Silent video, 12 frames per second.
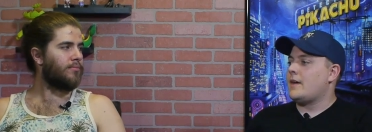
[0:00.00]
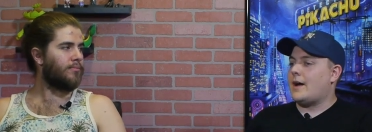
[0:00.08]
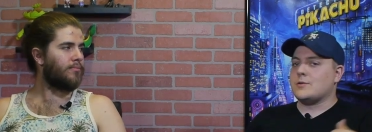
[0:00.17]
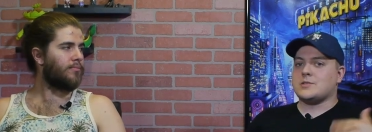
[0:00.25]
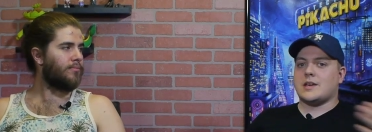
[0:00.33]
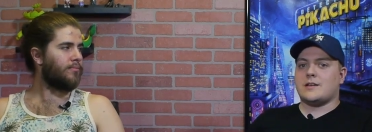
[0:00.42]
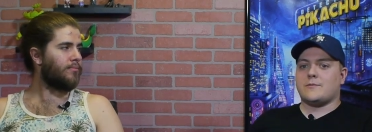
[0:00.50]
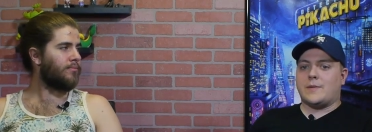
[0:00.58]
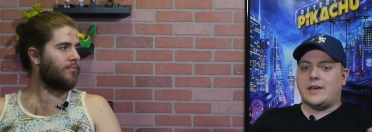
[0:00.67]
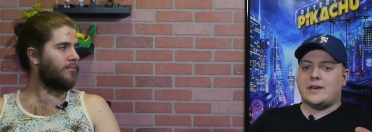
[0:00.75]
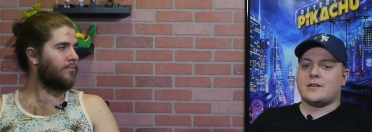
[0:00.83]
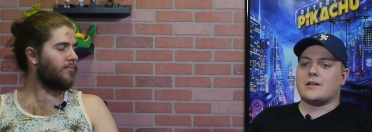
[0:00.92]
Speaker 1: outside of my
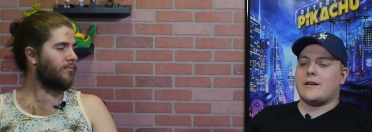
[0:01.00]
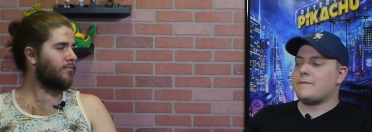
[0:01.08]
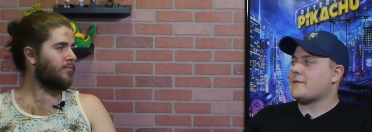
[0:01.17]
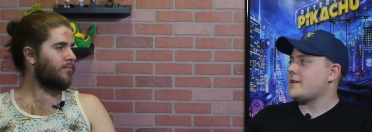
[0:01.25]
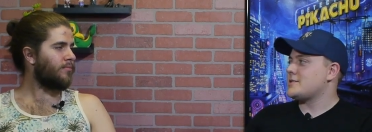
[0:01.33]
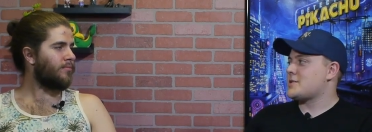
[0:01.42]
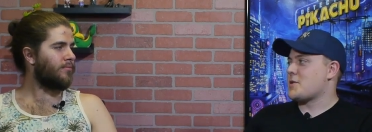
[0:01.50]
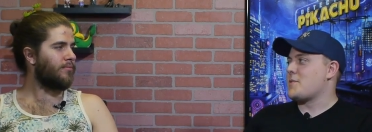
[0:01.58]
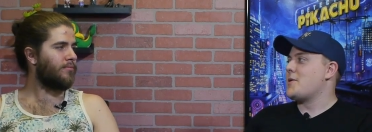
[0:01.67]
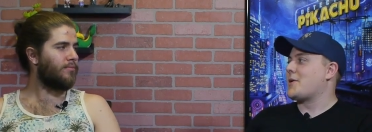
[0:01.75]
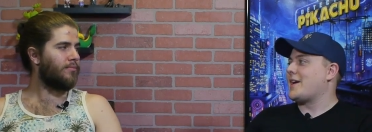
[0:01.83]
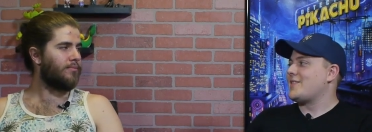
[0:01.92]
internet friends through
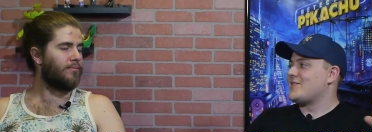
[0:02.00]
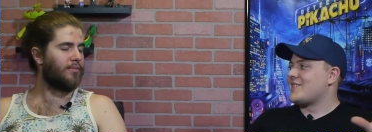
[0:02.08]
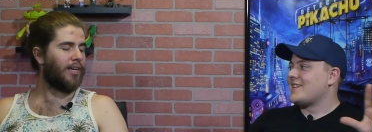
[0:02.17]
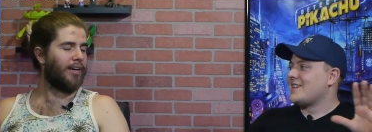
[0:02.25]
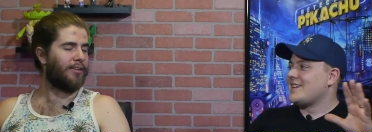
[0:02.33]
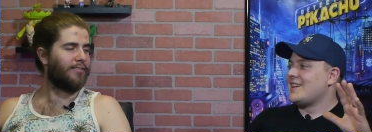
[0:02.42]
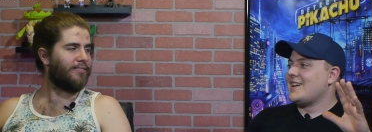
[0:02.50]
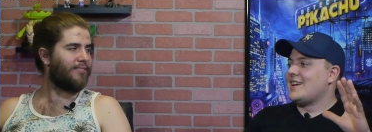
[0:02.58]
Pokelore. Yeah.